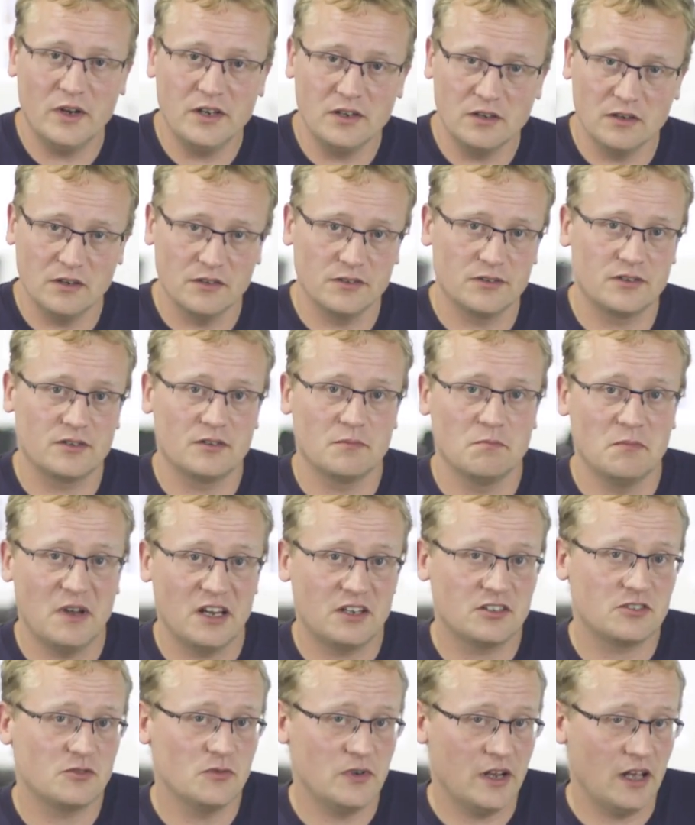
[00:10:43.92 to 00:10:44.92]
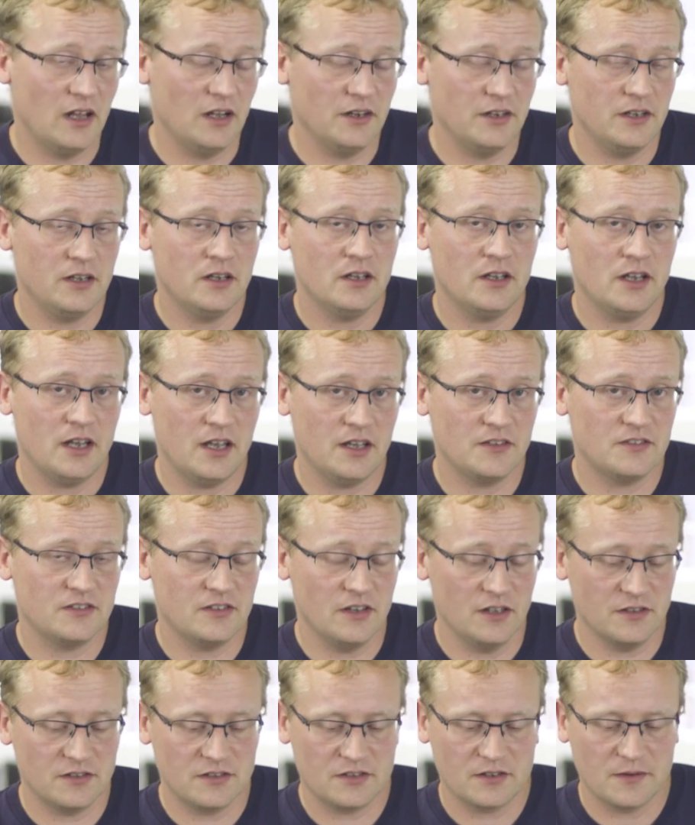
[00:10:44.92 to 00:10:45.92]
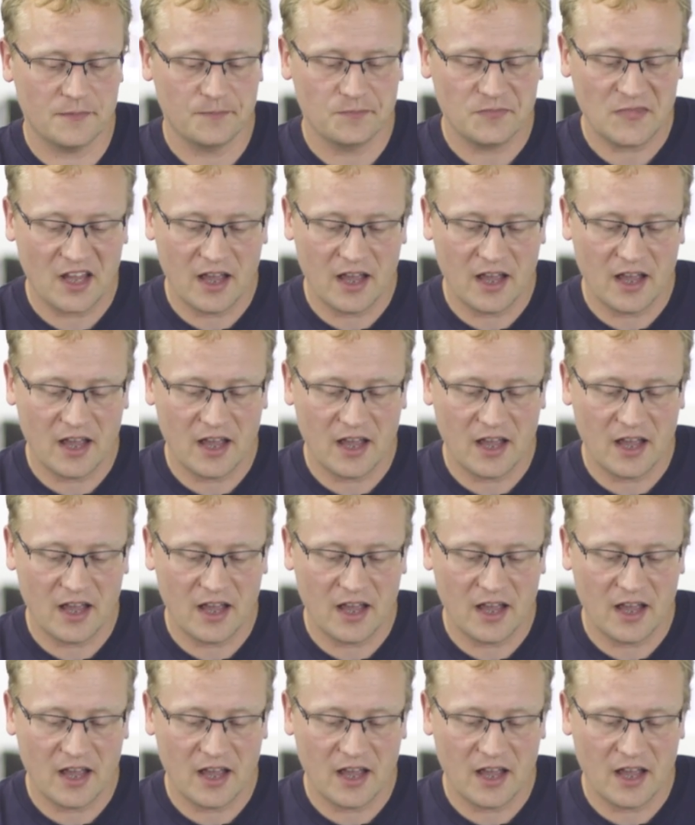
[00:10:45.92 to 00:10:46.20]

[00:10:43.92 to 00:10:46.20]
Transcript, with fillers: Windows Mixed Reality headsets.